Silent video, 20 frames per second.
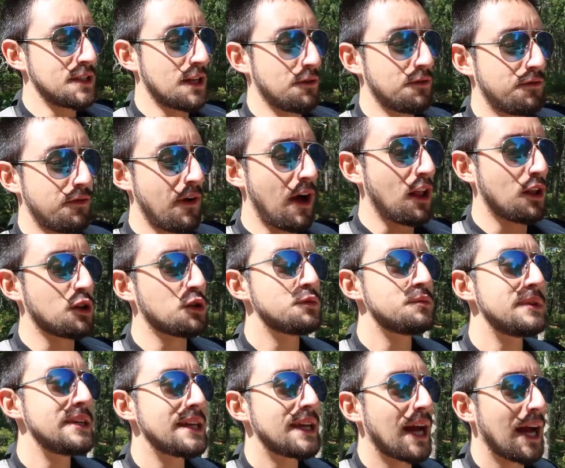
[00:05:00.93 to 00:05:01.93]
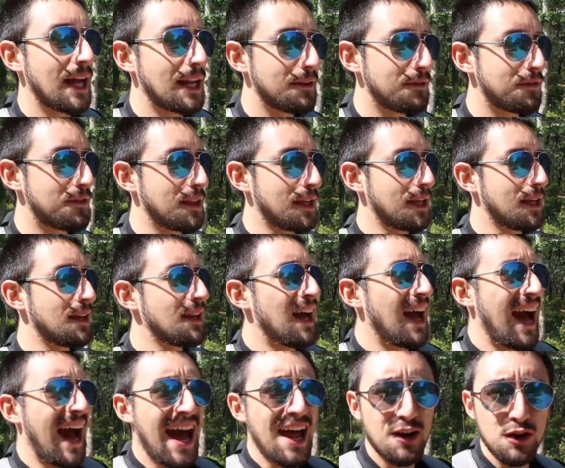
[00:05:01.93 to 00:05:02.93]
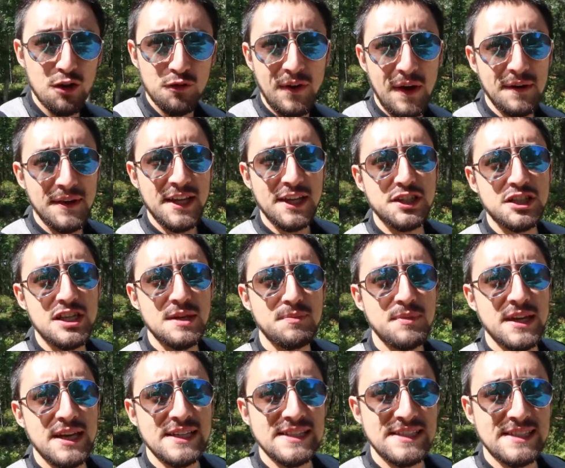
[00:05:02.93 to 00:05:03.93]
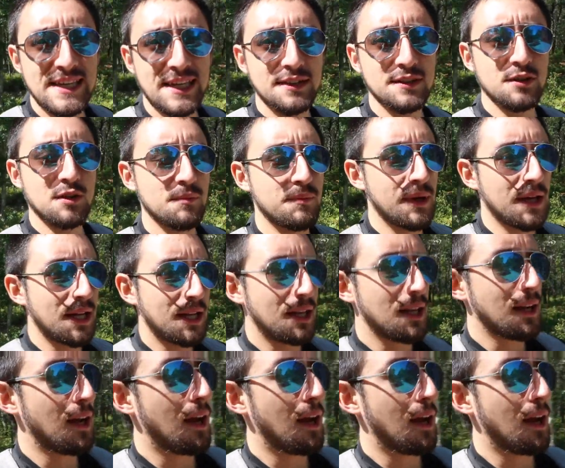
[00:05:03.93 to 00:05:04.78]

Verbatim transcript: did a follow me kind of thing? I don't know if I would get GPS signal, but